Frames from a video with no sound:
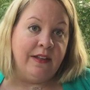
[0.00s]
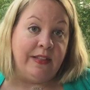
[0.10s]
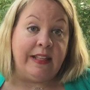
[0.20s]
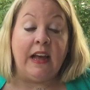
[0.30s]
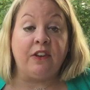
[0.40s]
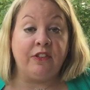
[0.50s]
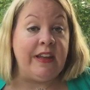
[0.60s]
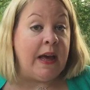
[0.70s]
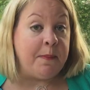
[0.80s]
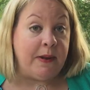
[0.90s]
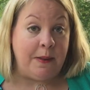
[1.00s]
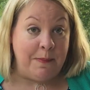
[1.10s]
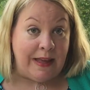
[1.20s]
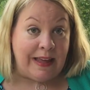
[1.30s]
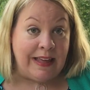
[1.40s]
This actually happened to
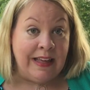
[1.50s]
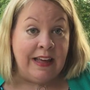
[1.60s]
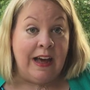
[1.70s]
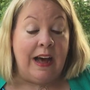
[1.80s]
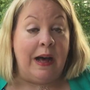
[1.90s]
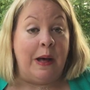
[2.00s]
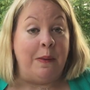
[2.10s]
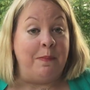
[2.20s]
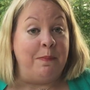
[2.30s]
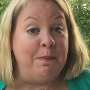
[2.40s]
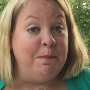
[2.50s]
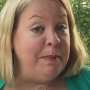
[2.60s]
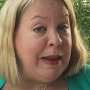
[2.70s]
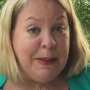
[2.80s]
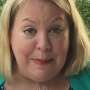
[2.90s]
me
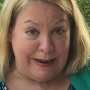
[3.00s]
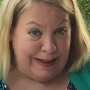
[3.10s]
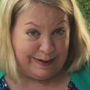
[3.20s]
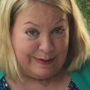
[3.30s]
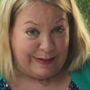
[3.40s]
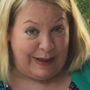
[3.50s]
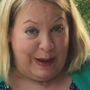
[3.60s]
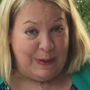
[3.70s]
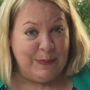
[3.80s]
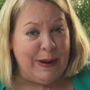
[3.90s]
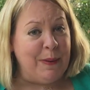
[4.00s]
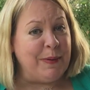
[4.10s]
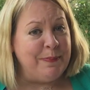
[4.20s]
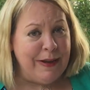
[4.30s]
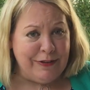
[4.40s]
many, many years ago, when I
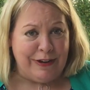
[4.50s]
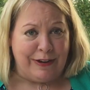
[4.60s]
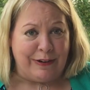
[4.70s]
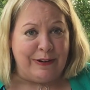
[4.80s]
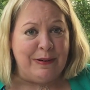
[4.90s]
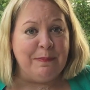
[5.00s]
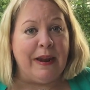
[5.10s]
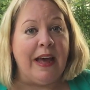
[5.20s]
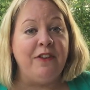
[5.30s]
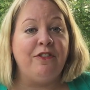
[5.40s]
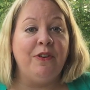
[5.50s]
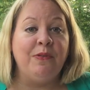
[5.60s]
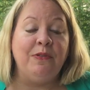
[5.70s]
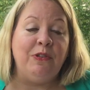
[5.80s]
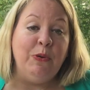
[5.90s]
was much younger, but I had
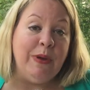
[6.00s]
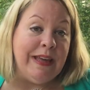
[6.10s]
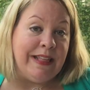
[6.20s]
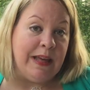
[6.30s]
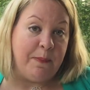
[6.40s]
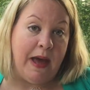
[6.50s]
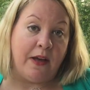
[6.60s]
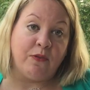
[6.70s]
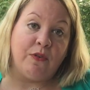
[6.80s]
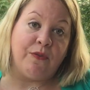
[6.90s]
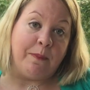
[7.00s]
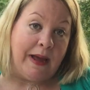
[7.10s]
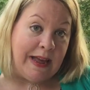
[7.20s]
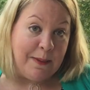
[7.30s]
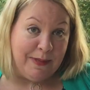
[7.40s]
chosen too easy a password for
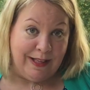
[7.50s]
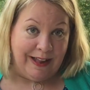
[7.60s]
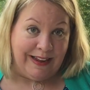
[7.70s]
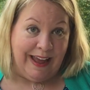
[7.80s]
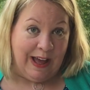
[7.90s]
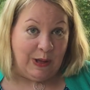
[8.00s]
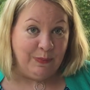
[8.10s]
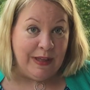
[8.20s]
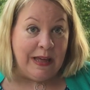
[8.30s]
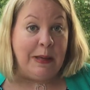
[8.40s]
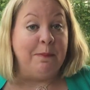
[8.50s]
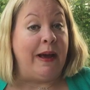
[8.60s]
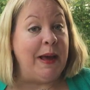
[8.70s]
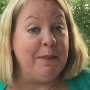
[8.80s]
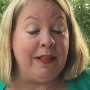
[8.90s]
my Amazon account.
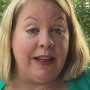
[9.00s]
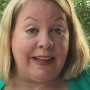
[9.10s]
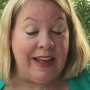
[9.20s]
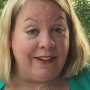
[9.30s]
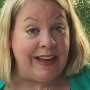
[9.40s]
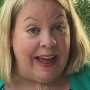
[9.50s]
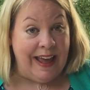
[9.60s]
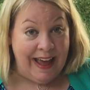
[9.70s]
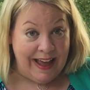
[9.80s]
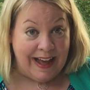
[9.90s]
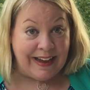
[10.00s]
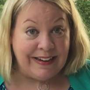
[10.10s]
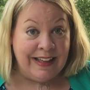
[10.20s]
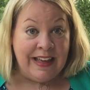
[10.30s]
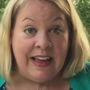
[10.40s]
My Amazon account got
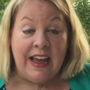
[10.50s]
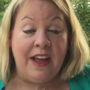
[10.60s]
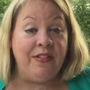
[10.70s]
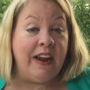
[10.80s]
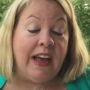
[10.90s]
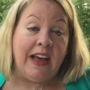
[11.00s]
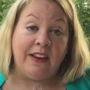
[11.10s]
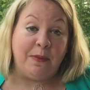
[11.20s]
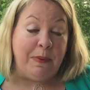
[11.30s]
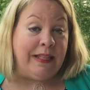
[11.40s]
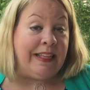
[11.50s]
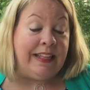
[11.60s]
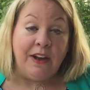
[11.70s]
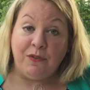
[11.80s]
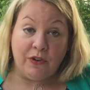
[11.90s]
hacked, and then I had to spend
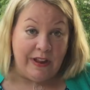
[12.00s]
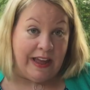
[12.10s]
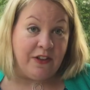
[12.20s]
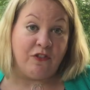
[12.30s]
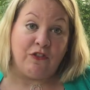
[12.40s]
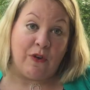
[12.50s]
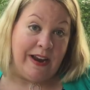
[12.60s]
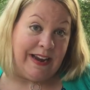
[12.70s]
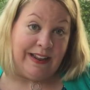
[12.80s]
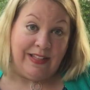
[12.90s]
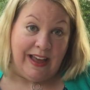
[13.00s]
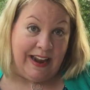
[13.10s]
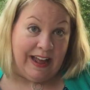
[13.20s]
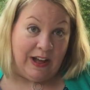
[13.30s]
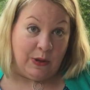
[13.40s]
several days straightening that
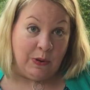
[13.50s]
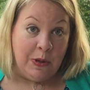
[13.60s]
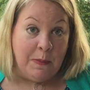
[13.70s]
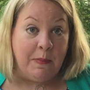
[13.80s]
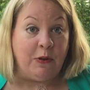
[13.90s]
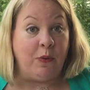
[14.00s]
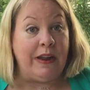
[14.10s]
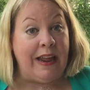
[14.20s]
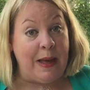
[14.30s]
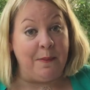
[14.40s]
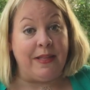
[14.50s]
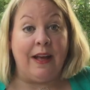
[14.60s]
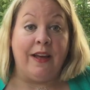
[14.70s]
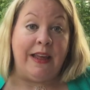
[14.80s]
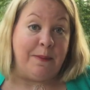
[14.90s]
out between
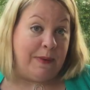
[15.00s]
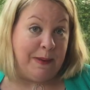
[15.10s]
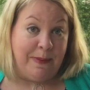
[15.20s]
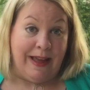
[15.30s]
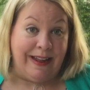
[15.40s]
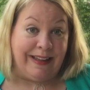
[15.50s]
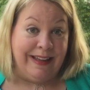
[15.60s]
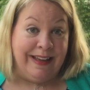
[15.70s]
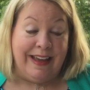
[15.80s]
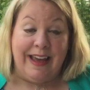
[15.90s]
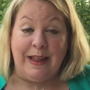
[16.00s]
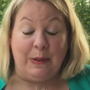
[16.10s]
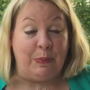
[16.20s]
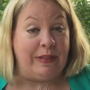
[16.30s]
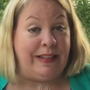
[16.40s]
Amazon and my bank, and
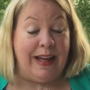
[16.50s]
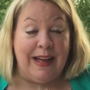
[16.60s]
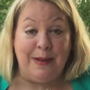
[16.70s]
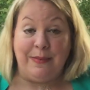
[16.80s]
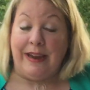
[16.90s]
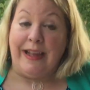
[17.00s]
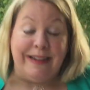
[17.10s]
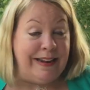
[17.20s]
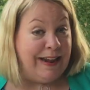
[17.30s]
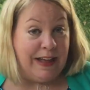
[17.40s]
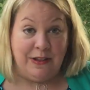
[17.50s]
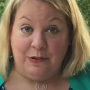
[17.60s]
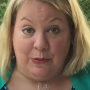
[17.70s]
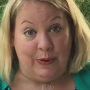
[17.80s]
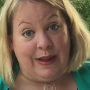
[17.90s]
it was time that I did not
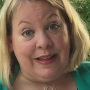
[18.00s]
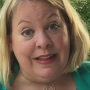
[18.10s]
enjoy